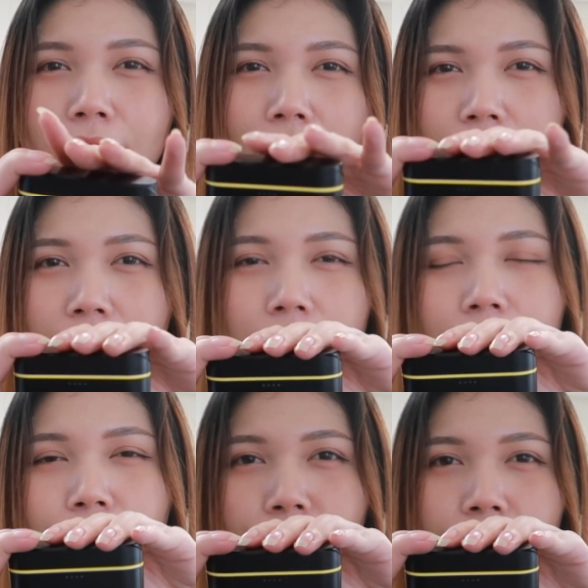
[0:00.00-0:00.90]
day
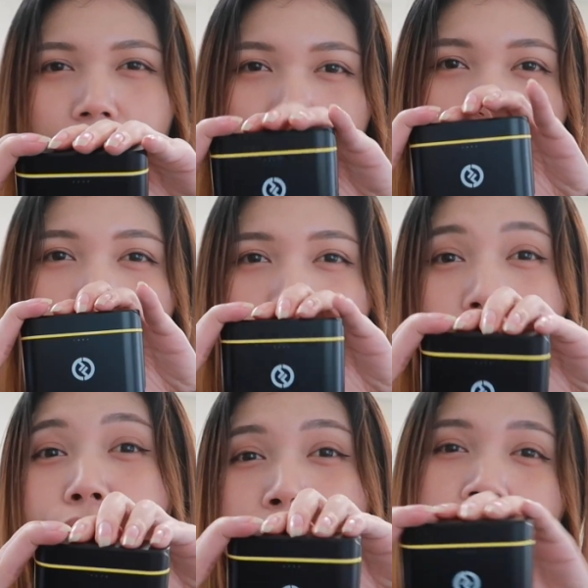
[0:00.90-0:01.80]
or
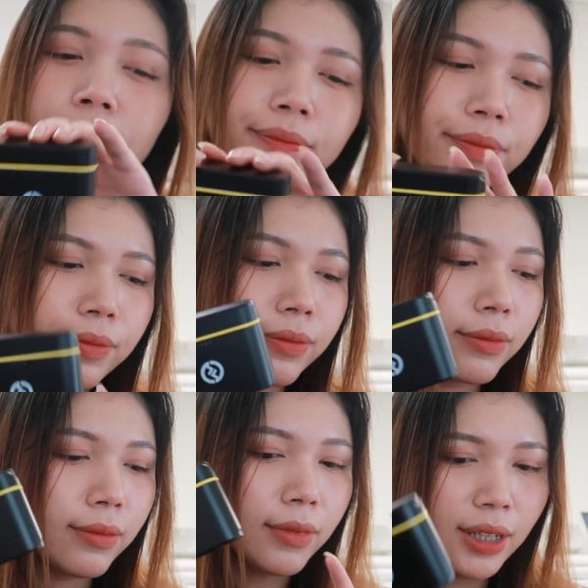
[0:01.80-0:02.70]
soon,
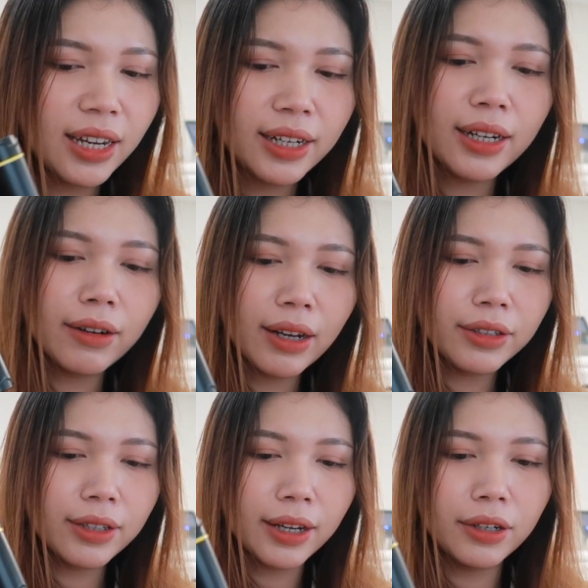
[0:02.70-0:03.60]
and then I'll
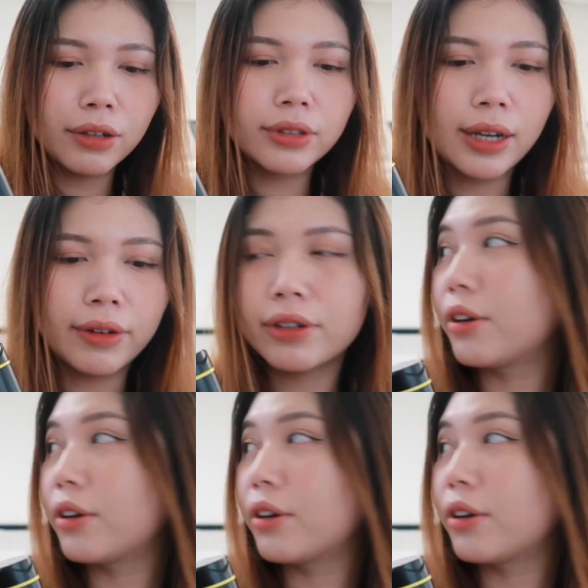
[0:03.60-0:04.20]
let you guys know how it